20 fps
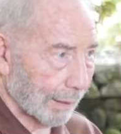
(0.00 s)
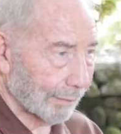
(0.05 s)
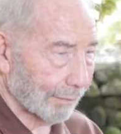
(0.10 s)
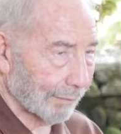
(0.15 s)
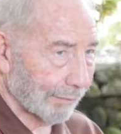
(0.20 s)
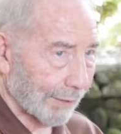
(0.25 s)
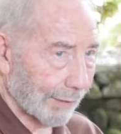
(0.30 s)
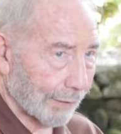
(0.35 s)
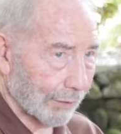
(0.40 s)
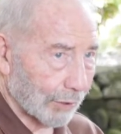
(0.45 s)

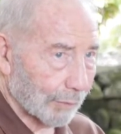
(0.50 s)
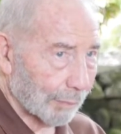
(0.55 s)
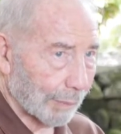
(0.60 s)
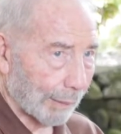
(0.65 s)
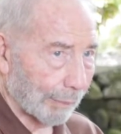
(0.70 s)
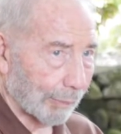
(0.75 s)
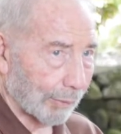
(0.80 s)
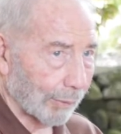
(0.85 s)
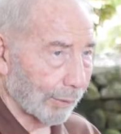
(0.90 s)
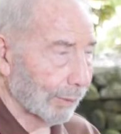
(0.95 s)
various
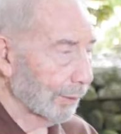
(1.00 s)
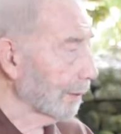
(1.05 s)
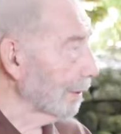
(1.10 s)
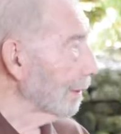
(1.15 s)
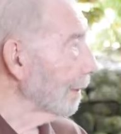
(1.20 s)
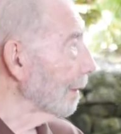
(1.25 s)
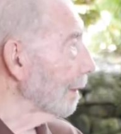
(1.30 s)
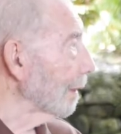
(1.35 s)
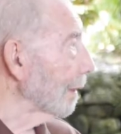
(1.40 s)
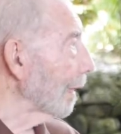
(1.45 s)
people,
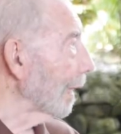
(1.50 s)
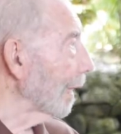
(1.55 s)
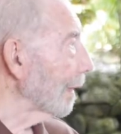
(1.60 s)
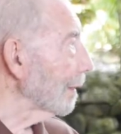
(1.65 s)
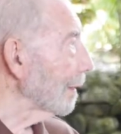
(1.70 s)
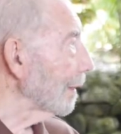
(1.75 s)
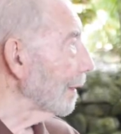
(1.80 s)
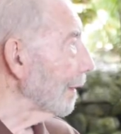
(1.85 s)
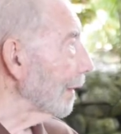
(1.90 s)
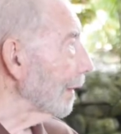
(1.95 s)
and
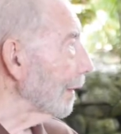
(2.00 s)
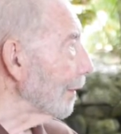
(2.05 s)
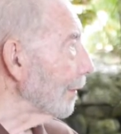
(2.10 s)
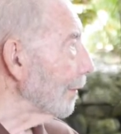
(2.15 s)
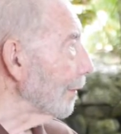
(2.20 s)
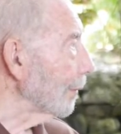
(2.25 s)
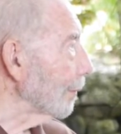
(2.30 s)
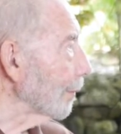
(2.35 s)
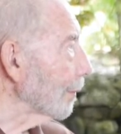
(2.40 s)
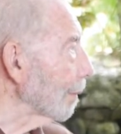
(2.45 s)
he
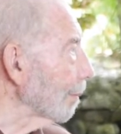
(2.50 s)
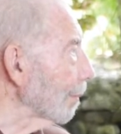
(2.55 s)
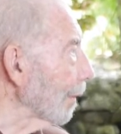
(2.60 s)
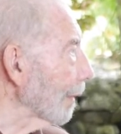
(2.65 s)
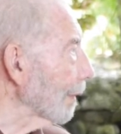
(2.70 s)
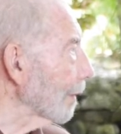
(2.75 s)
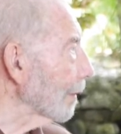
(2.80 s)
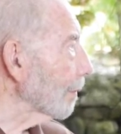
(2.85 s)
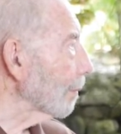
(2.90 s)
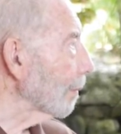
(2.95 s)
knew the
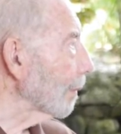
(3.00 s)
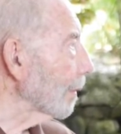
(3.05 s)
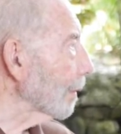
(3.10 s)
brothers' work